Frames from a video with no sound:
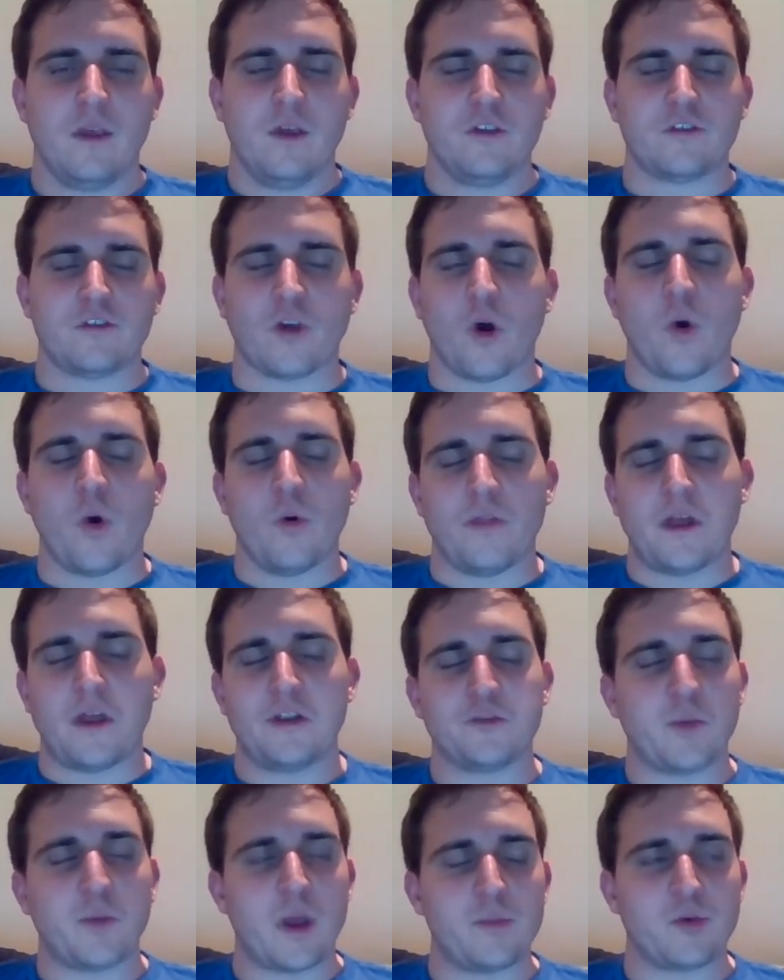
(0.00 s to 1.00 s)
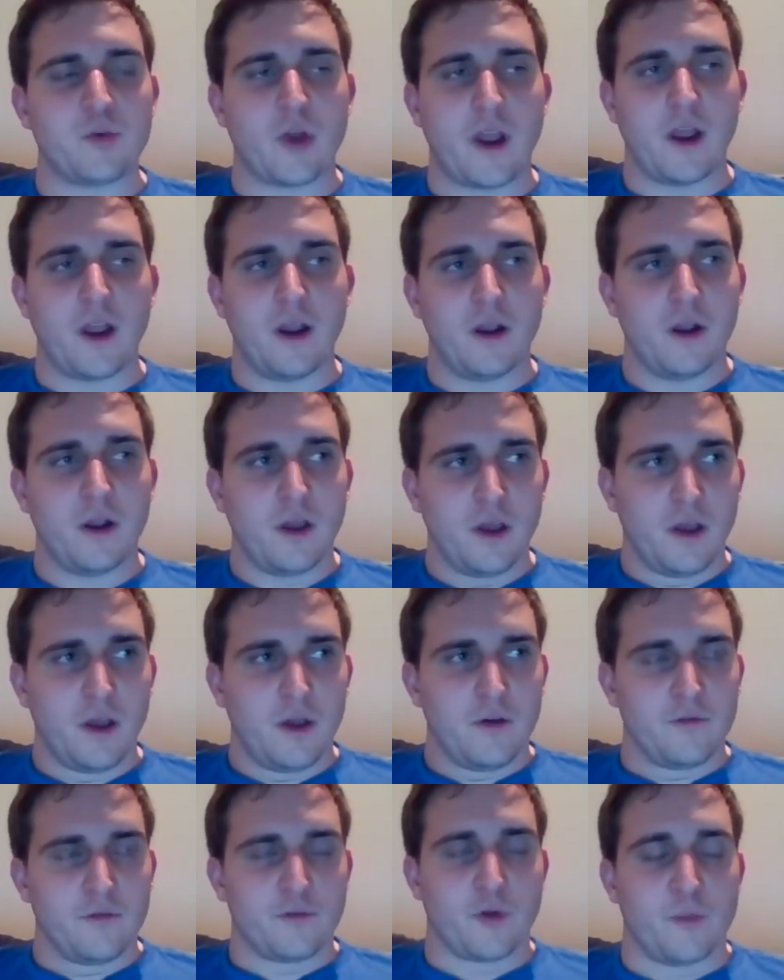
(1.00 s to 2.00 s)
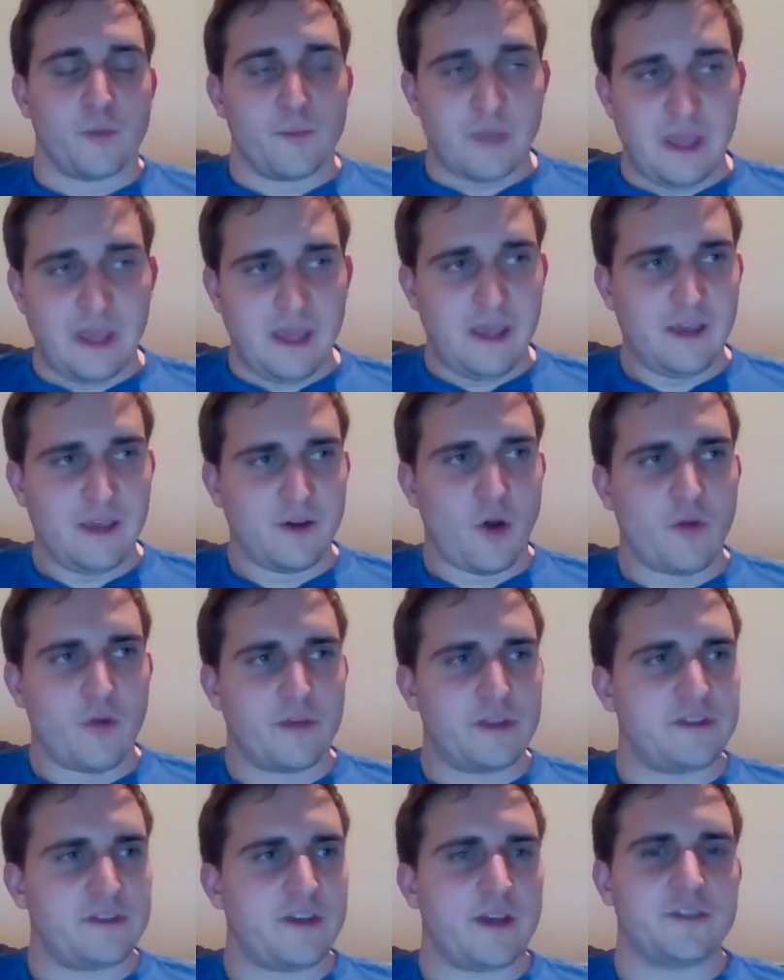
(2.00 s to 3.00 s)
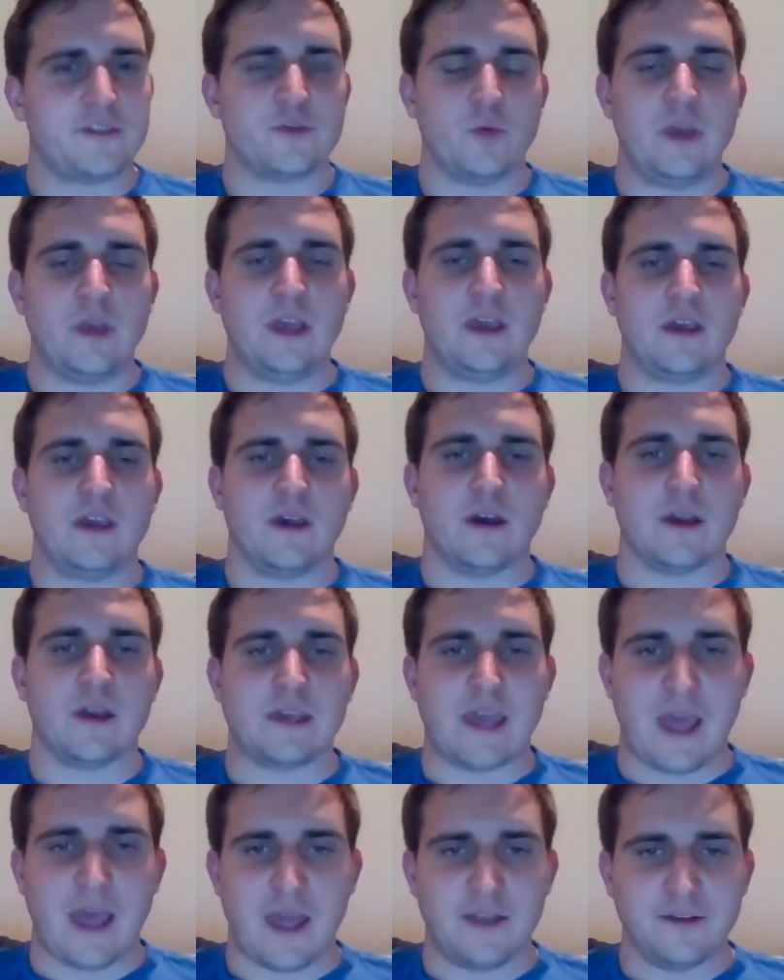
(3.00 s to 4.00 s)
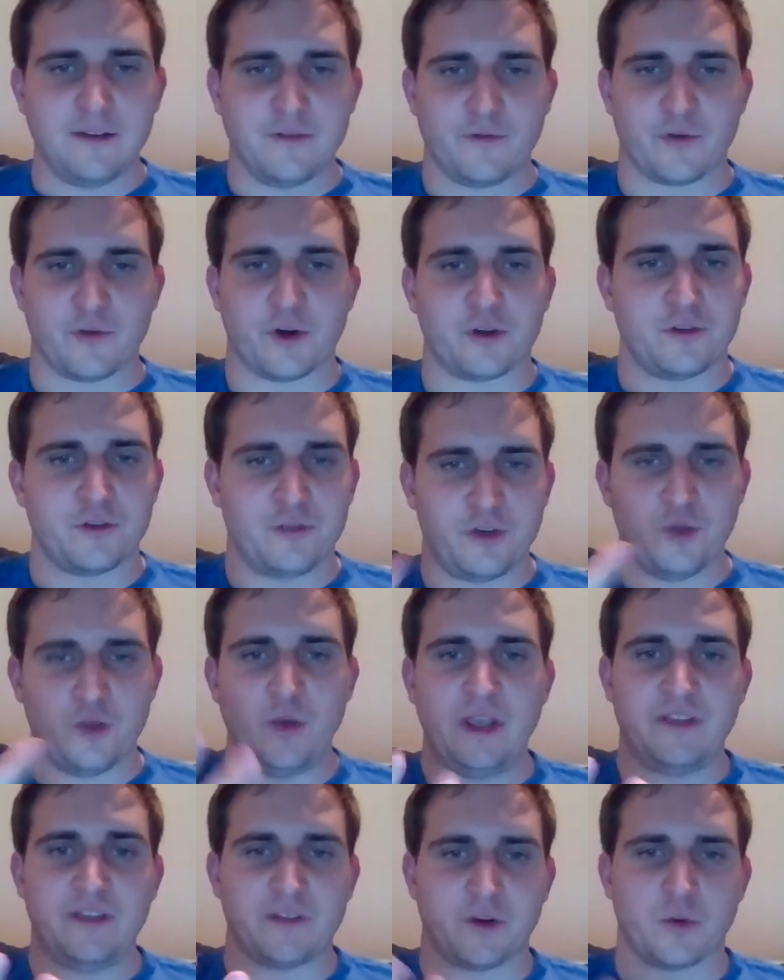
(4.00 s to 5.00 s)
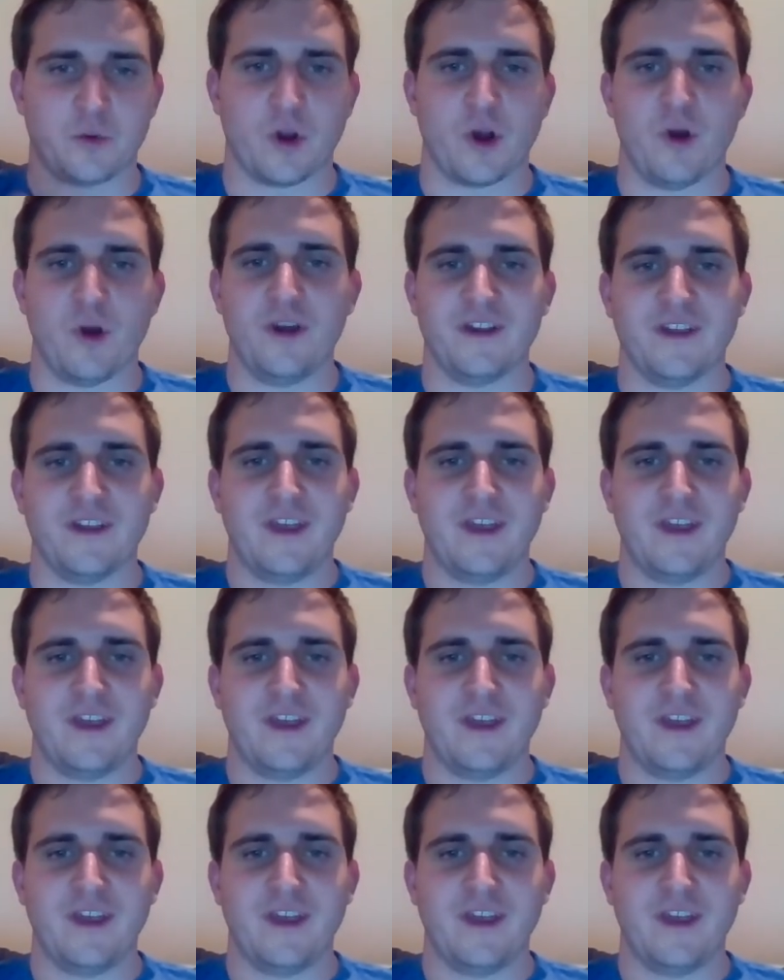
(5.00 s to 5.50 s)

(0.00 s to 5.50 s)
So that is my prayer for me over this next week, again, for 2 weeks in a row,